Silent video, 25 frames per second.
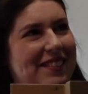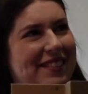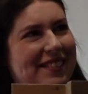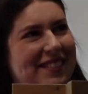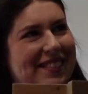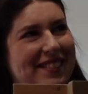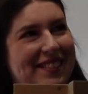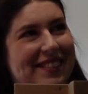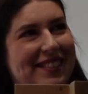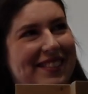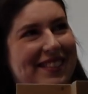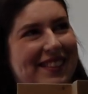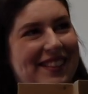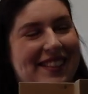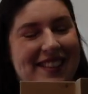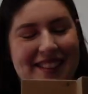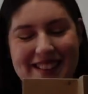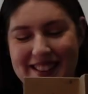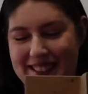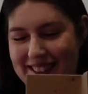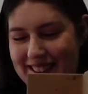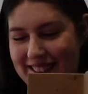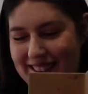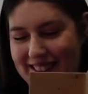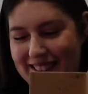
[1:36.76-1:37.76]
Ooh.
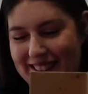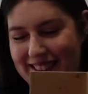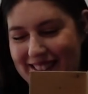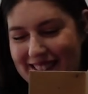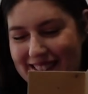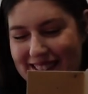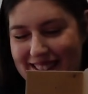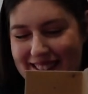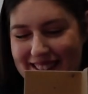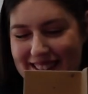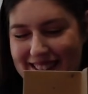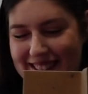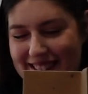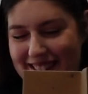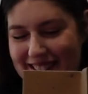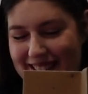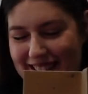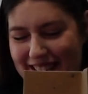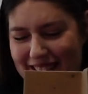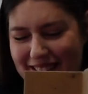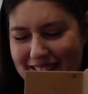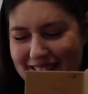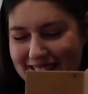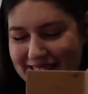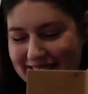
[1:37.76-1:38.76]

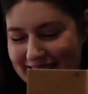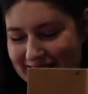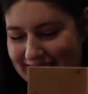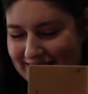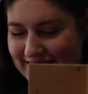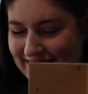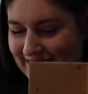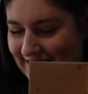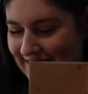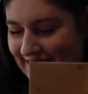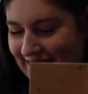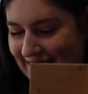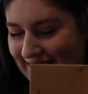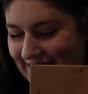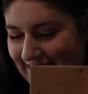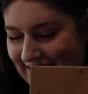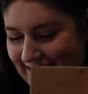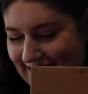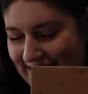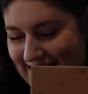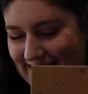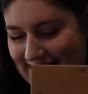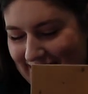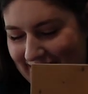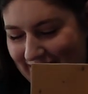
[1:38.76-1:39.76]
Oh,
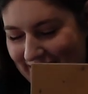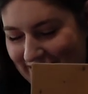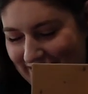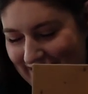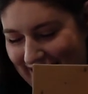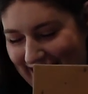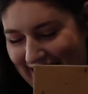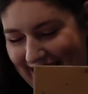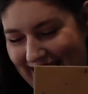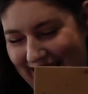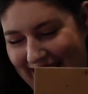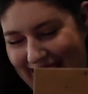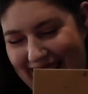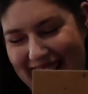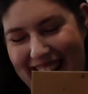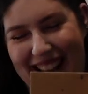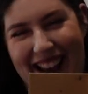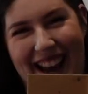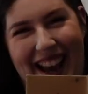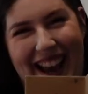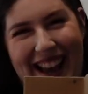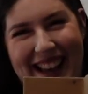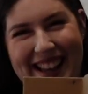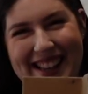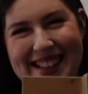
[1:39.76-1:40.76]
this could be
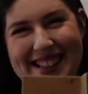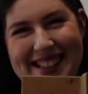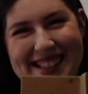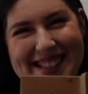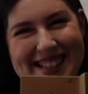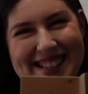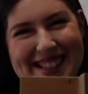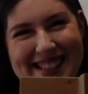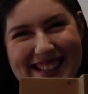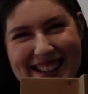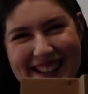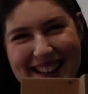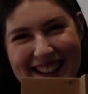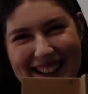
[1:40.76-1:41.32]
ears.